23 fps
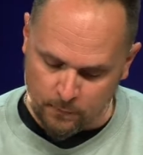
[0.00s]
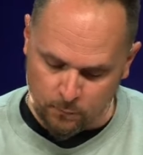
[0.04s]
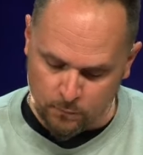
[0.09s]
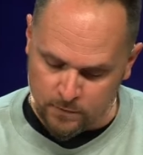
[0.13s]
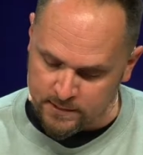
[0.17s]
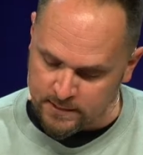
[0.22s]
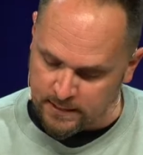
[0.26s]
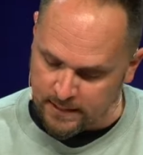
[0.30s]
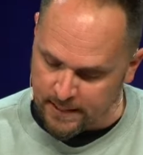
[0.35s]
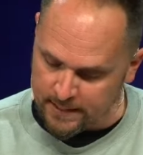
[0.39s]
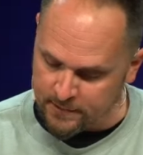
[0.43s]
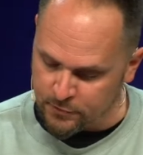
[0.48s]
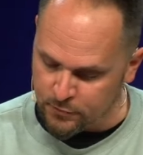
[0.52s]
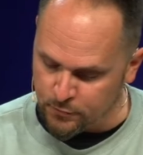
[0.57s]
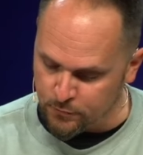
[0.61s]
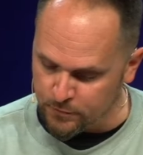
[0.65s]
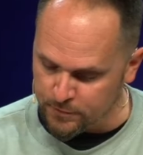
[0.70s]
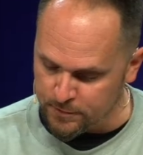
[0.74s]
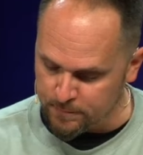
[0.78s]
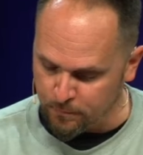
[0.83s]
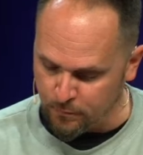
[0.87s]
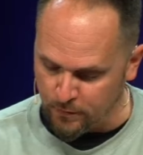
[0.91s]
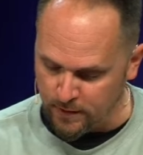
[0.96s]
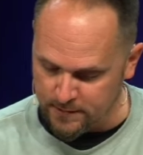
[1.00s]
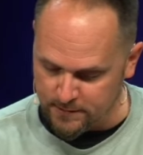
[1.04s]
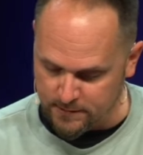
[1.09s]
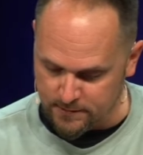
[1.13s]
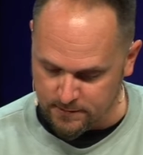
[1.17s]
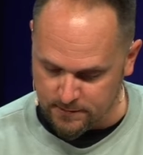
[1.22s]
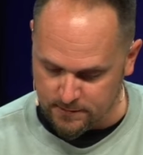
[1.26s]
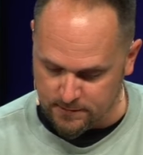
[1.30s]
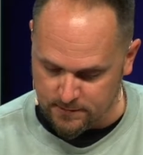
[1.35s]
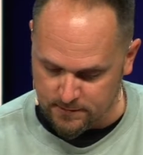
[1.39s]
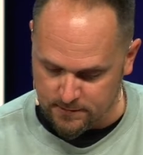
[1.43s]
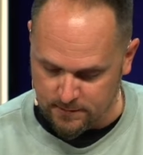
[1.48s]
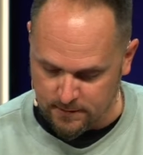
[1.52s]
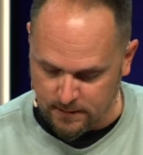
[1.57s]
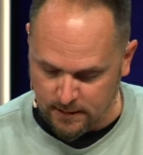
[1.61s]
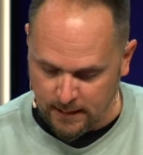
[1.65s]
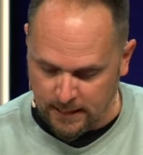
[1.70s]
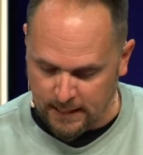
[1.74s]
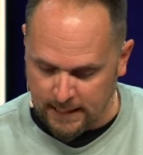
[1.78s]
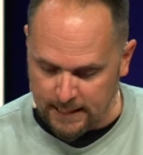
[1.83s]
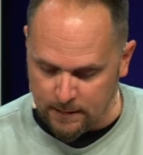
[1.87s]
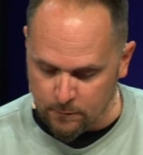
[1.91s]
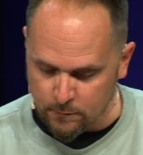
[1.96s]
and was led into his presence.
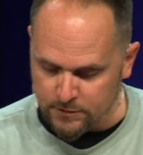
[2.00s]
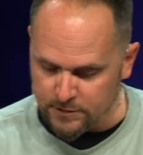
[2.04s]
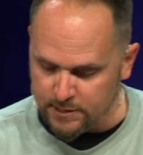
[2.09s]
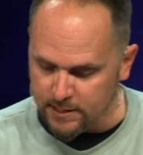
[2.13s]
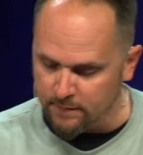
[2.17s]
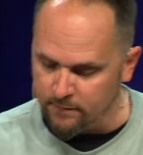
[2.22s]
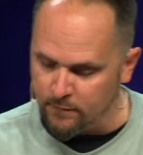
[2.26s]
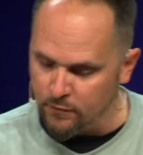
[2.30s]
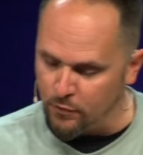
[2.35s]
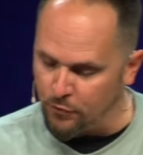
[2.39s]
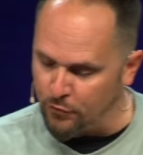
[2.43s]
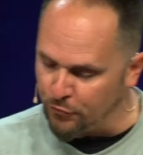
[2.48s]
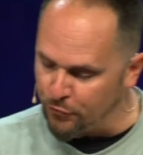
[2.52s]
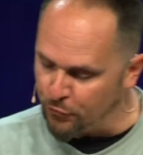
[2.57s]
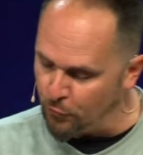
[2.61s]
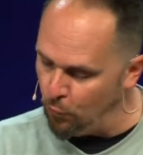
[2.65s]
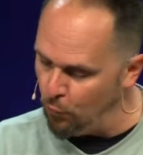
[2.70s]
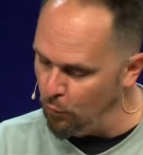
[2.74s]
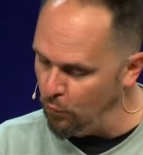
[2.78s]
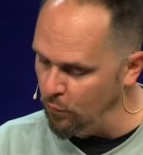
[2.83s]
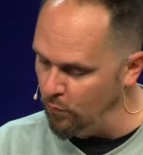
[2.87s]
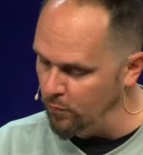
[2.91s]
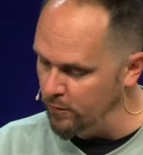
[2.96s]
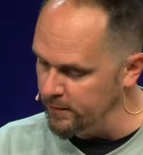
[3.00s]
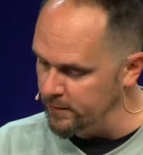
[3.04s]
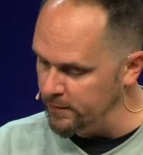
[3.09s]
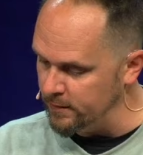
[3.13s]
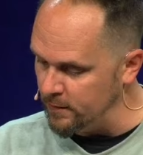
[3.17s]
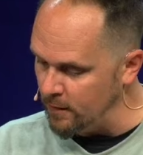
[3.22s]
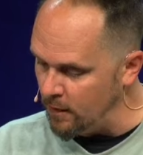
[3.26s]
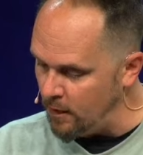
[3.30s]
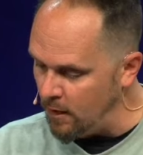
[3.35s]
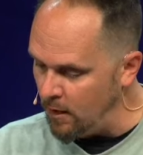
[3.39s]
He was given authority and